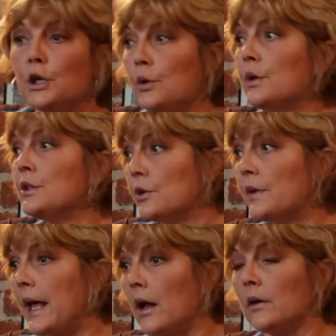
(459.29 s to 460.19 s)
you can do
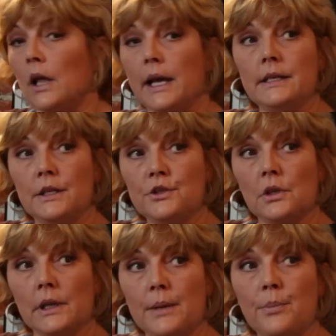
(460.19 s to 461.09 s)
that online
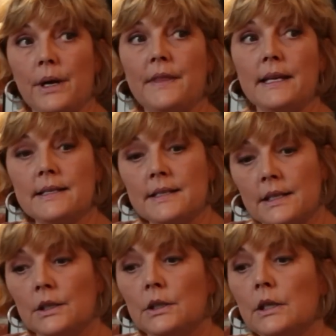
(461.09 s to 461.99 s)
digitally, but they
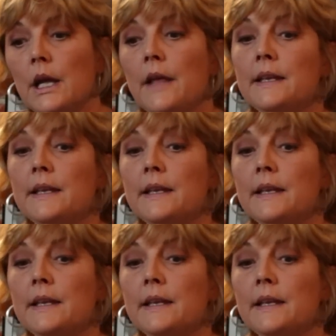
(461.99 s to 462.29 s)
still